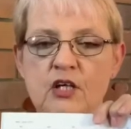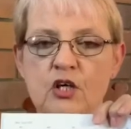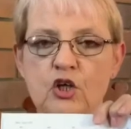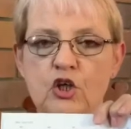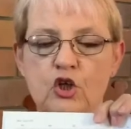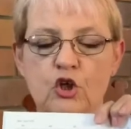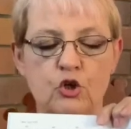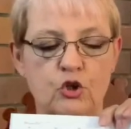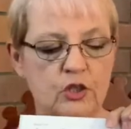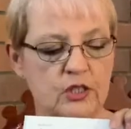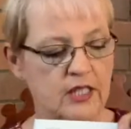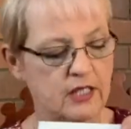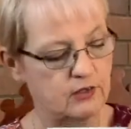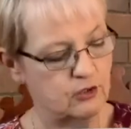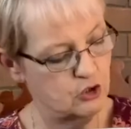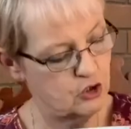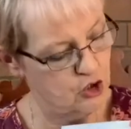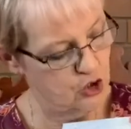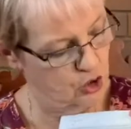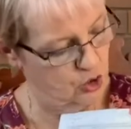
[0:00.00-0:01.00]
you could either
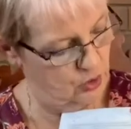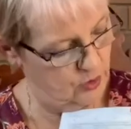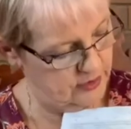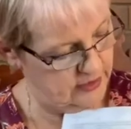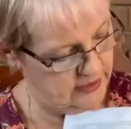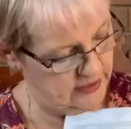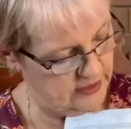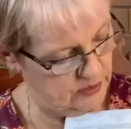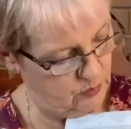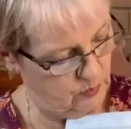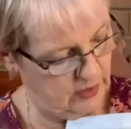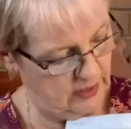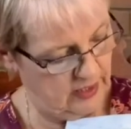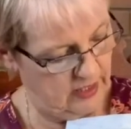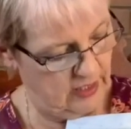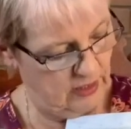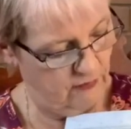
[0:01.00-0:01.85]
choose this one here